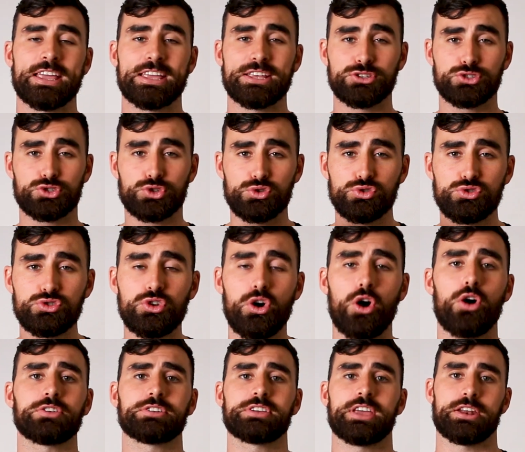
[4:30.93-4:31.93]
is do
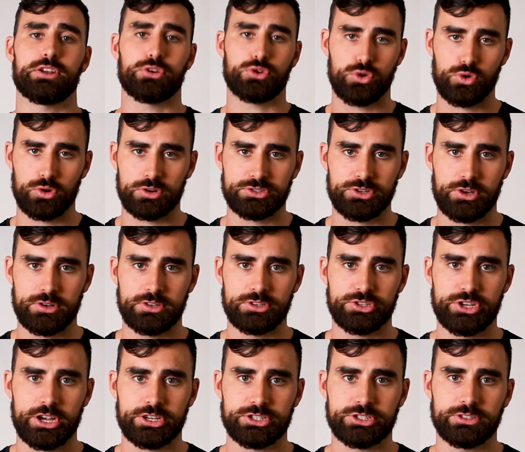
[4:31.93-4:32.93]
not not get a cortisone
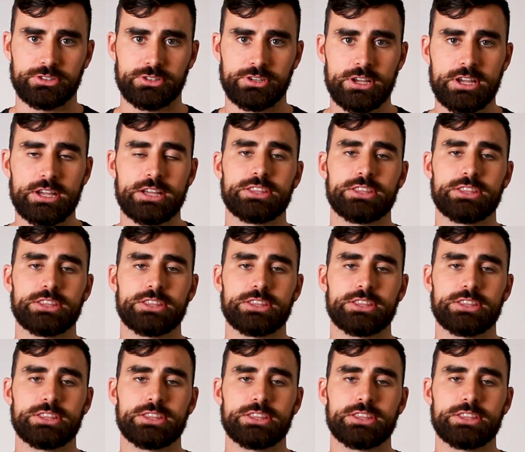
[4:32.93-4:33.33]
injection.